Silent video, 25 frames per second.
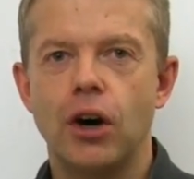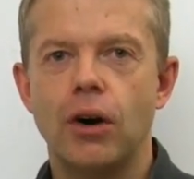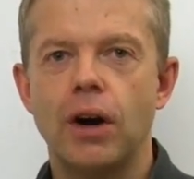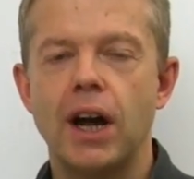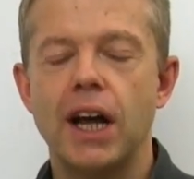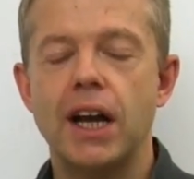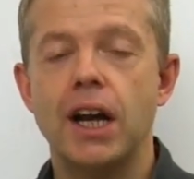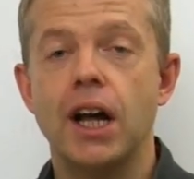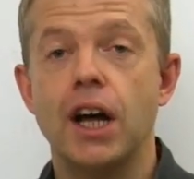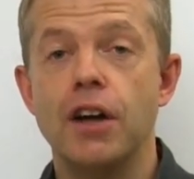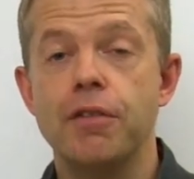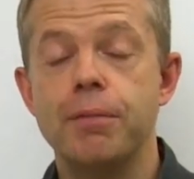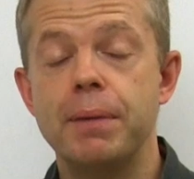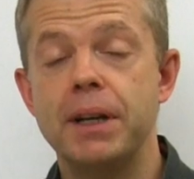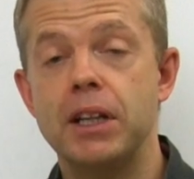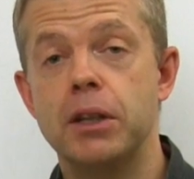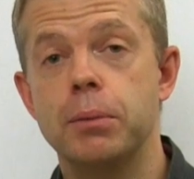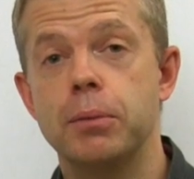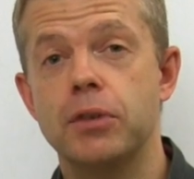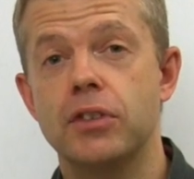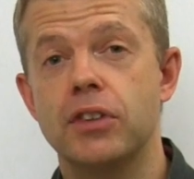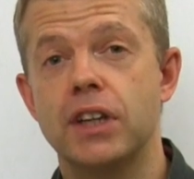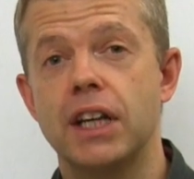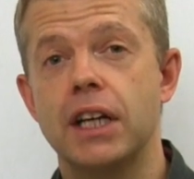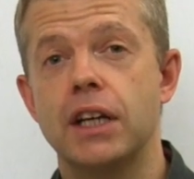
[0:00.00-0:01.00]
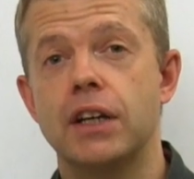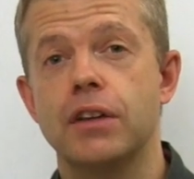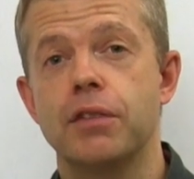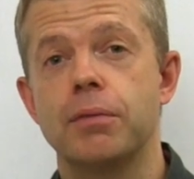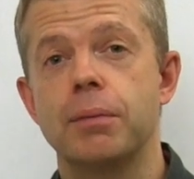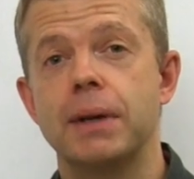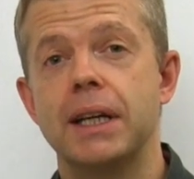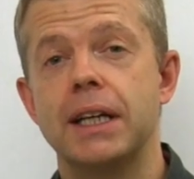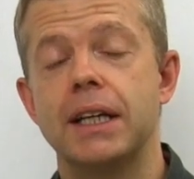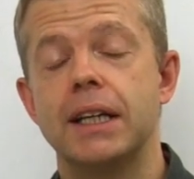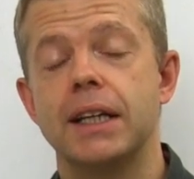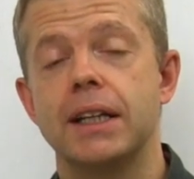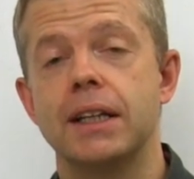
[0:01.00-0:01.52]
All right, I've made the mistake
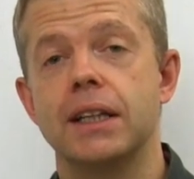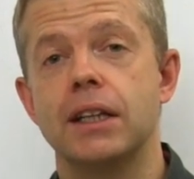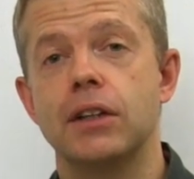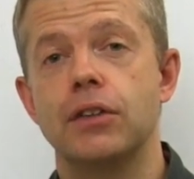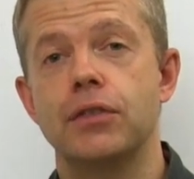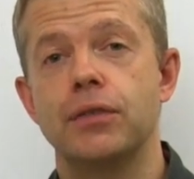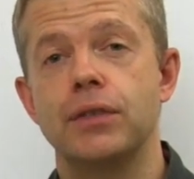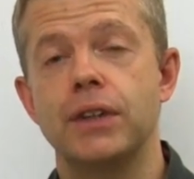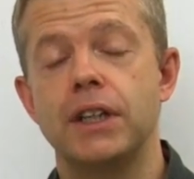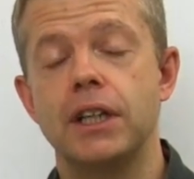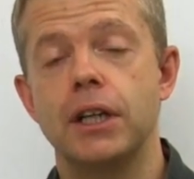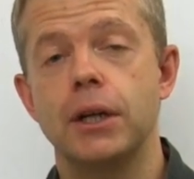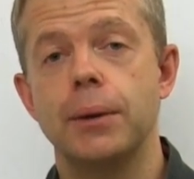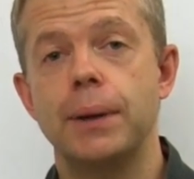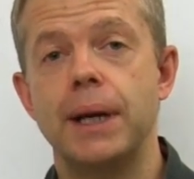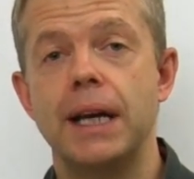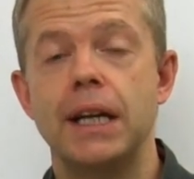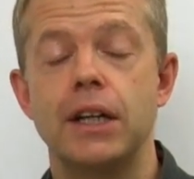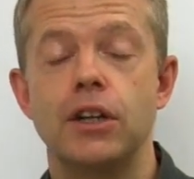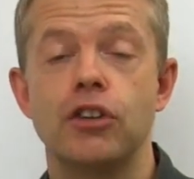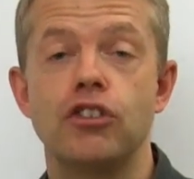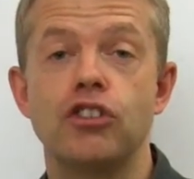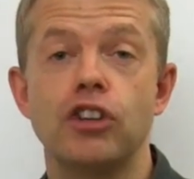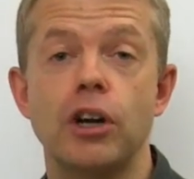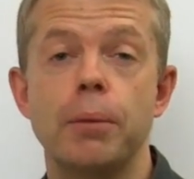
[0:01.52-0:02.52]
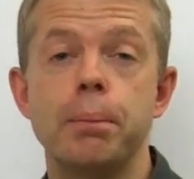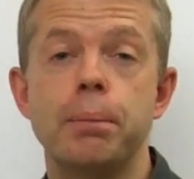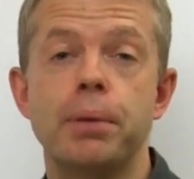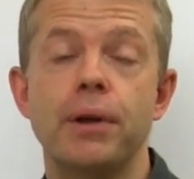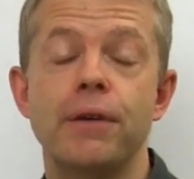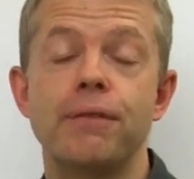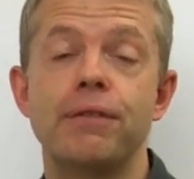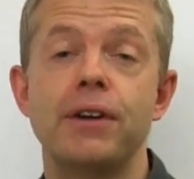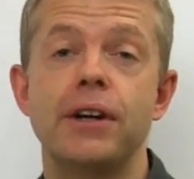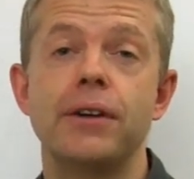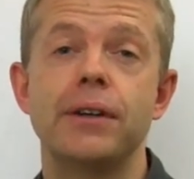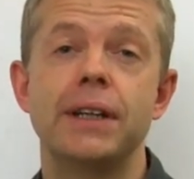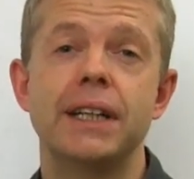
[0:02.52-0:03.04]
of making this video in a
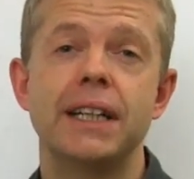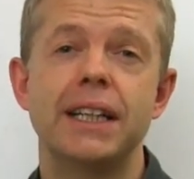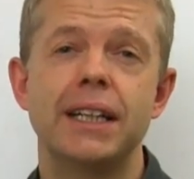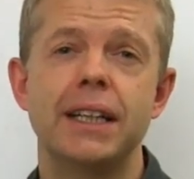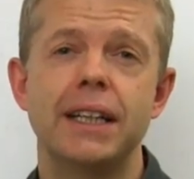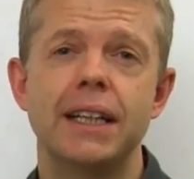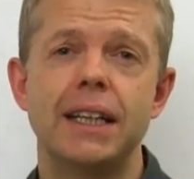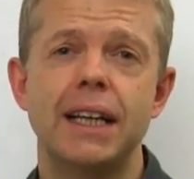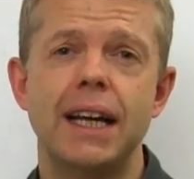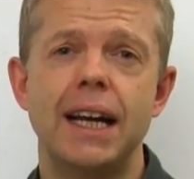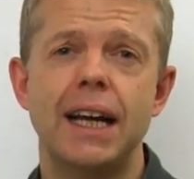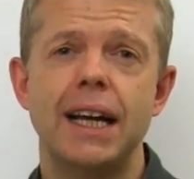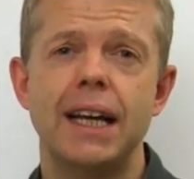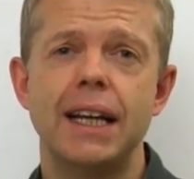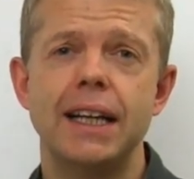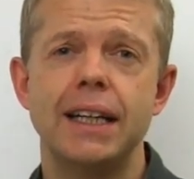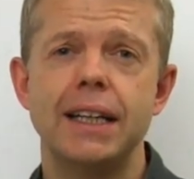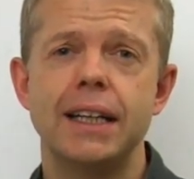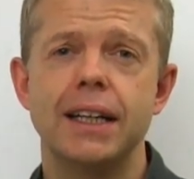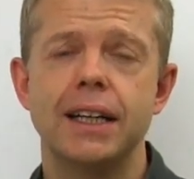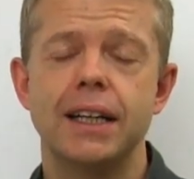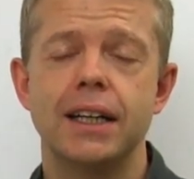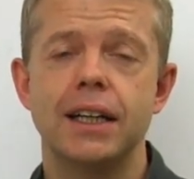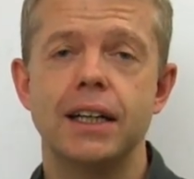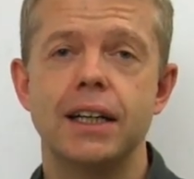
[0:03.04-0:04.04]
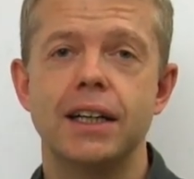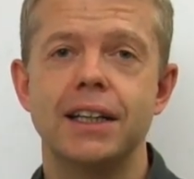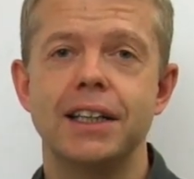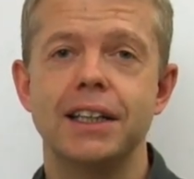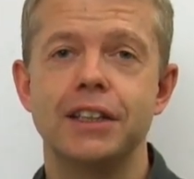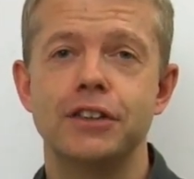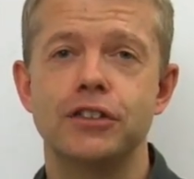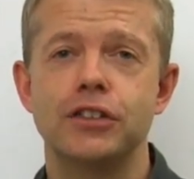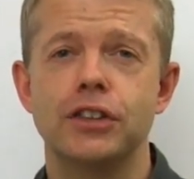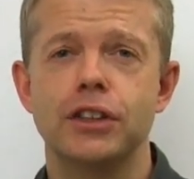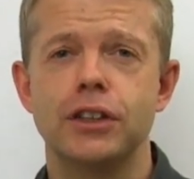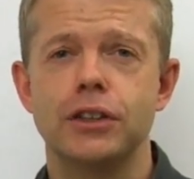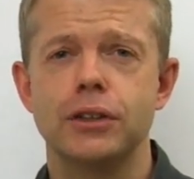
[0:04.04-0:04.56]
jumper very near a uh,
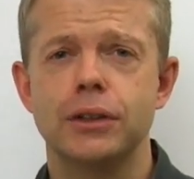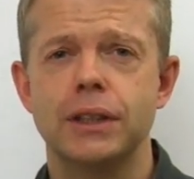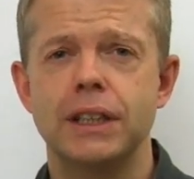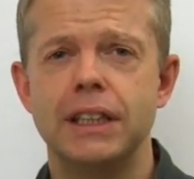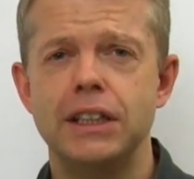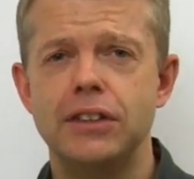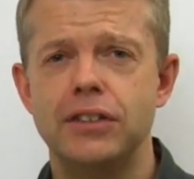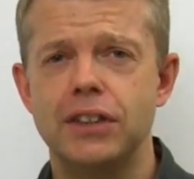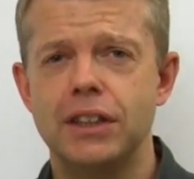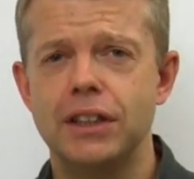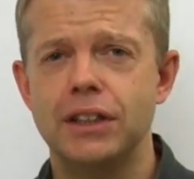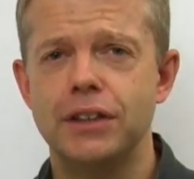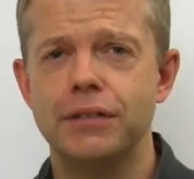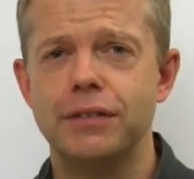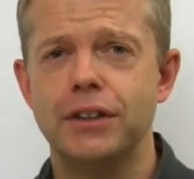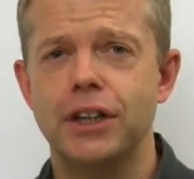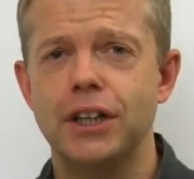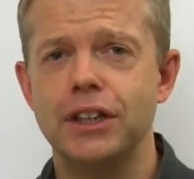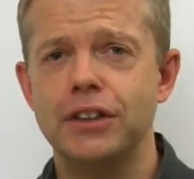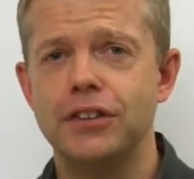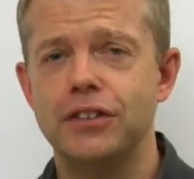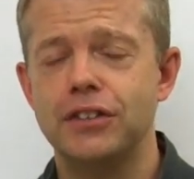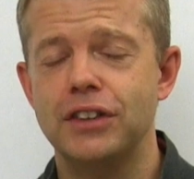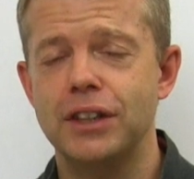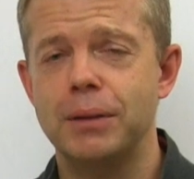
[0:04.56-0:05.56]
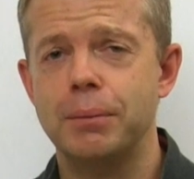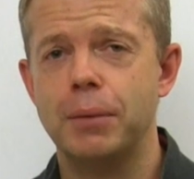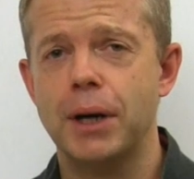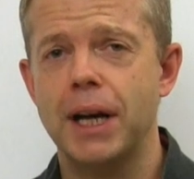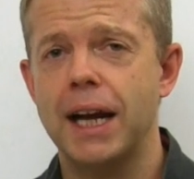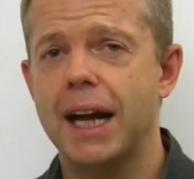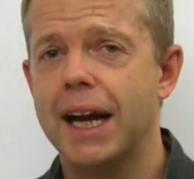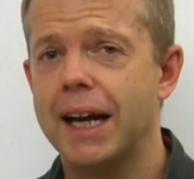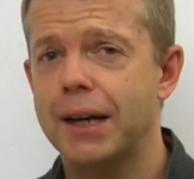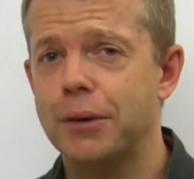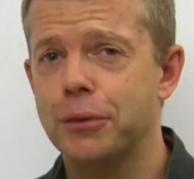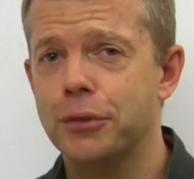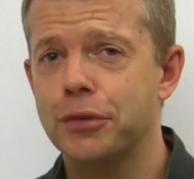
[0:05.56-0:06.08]
internal heating device in
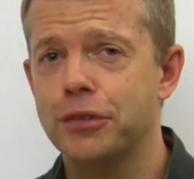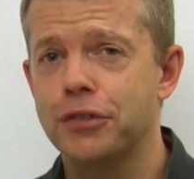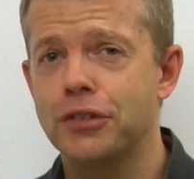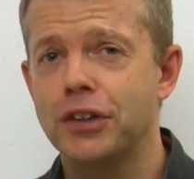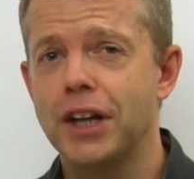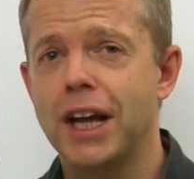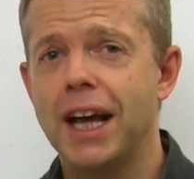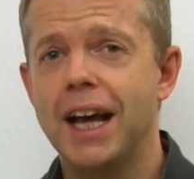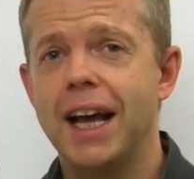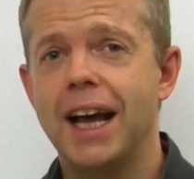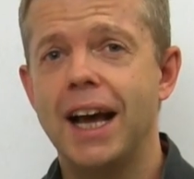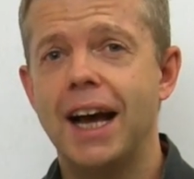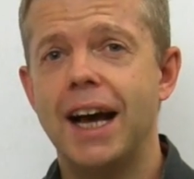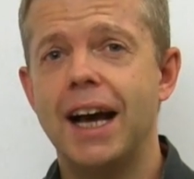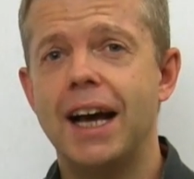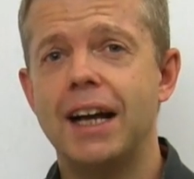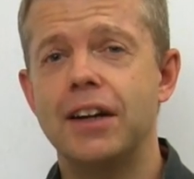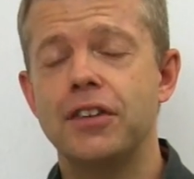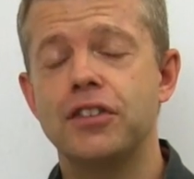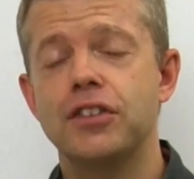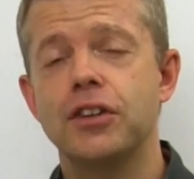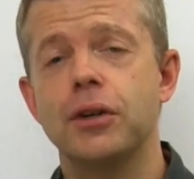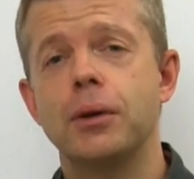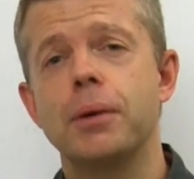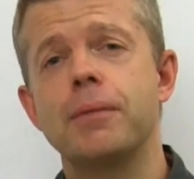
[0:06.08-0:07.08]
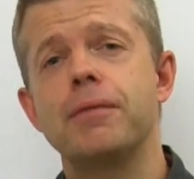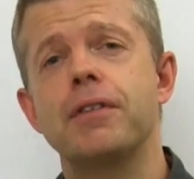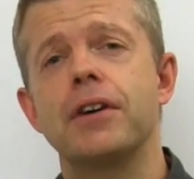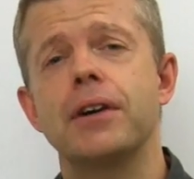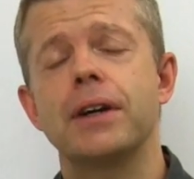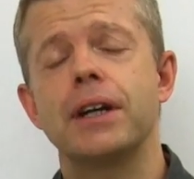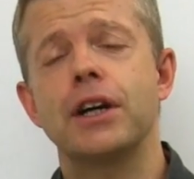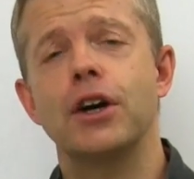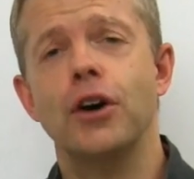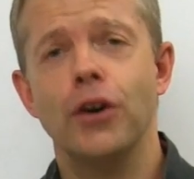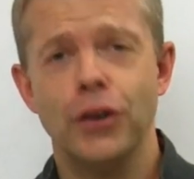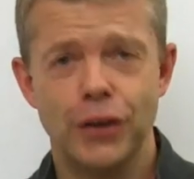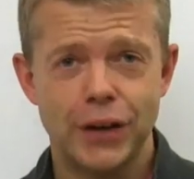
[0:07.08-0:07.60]
my house, and so I'm
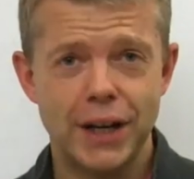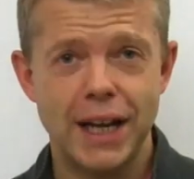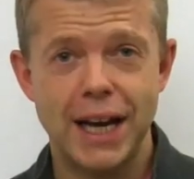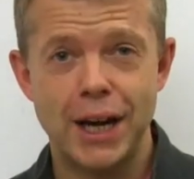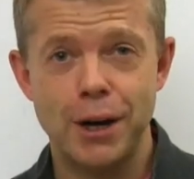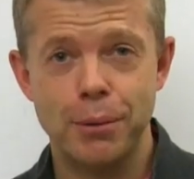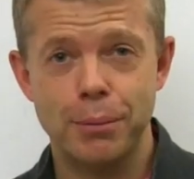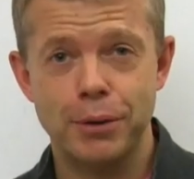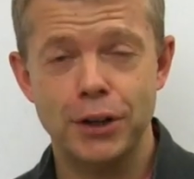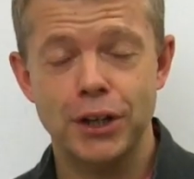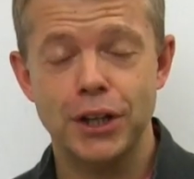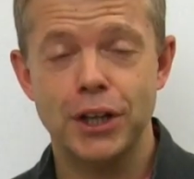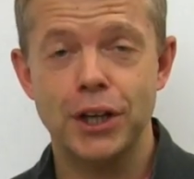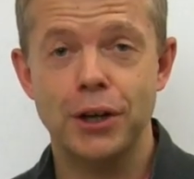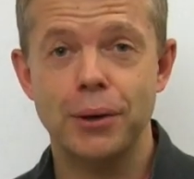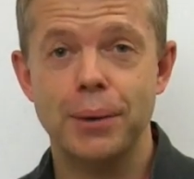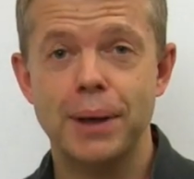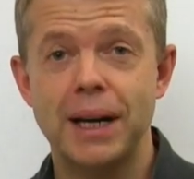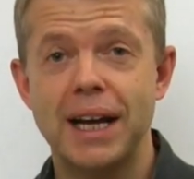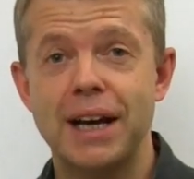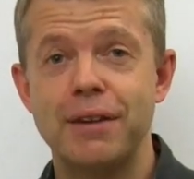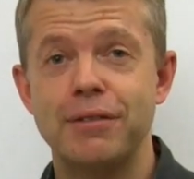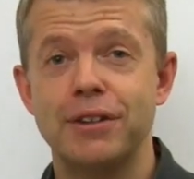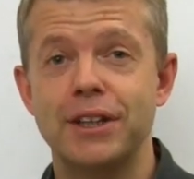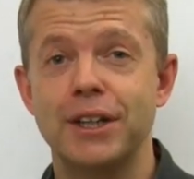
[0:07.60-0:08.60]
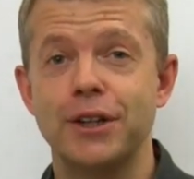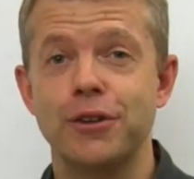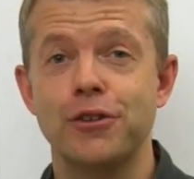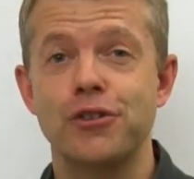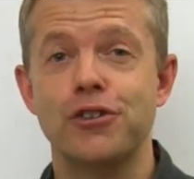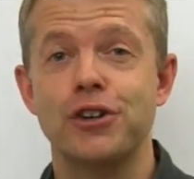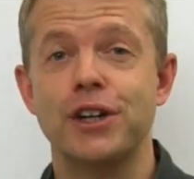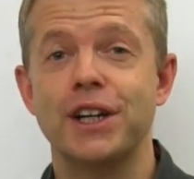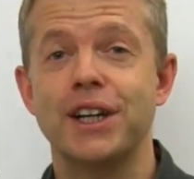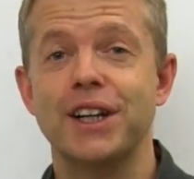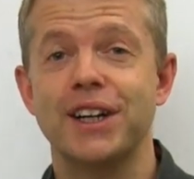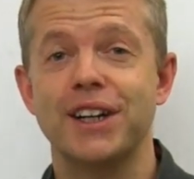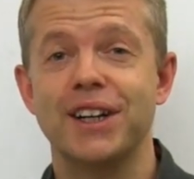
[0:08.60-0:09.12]
very hot now. I'm gonna go and have a little
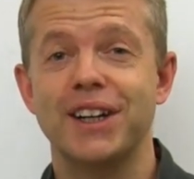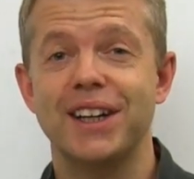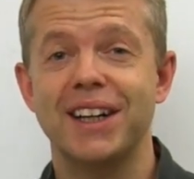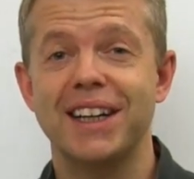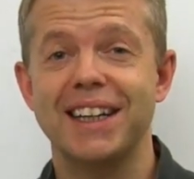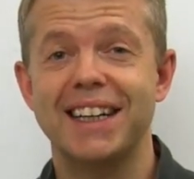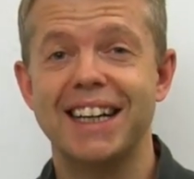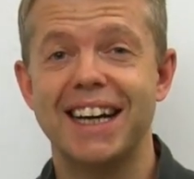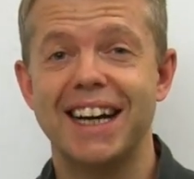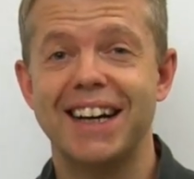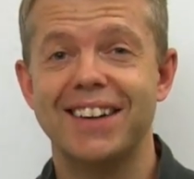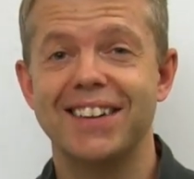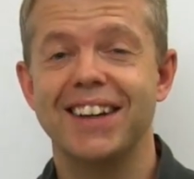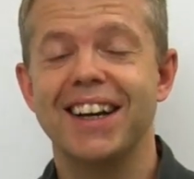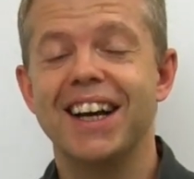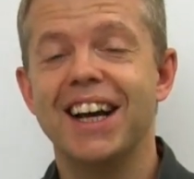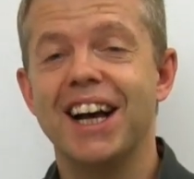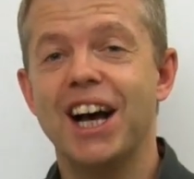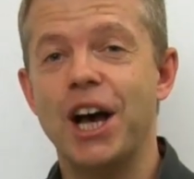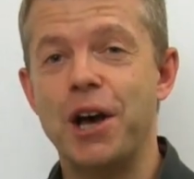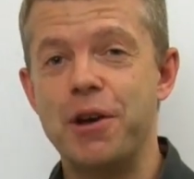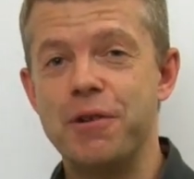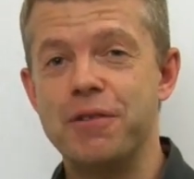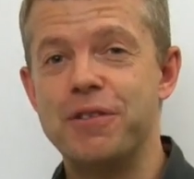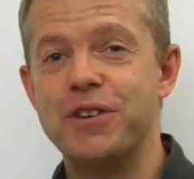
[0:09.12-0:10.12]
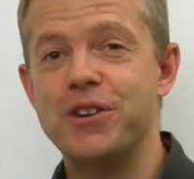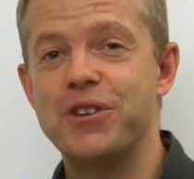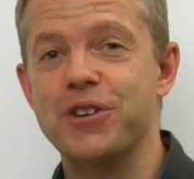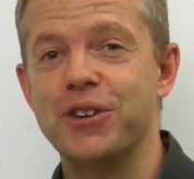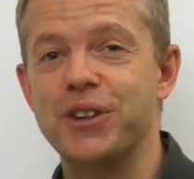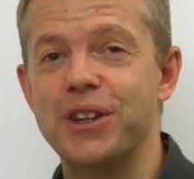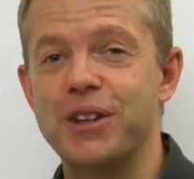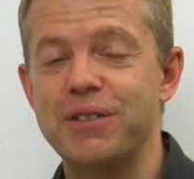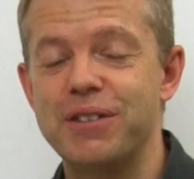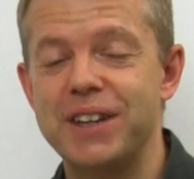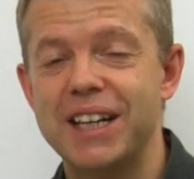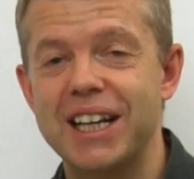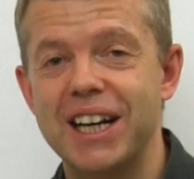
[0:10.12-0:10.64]
drink and a lie down. Hope you've
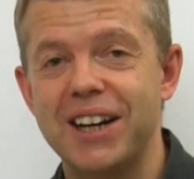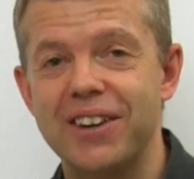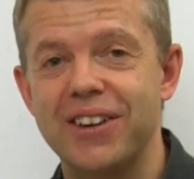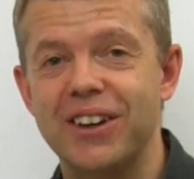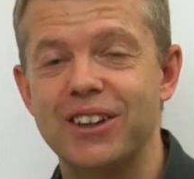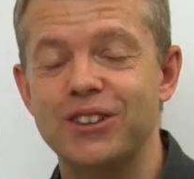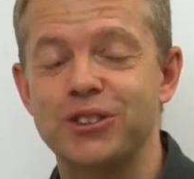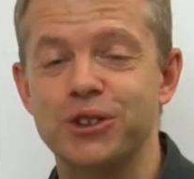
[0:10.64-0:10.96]
enjoyed the video.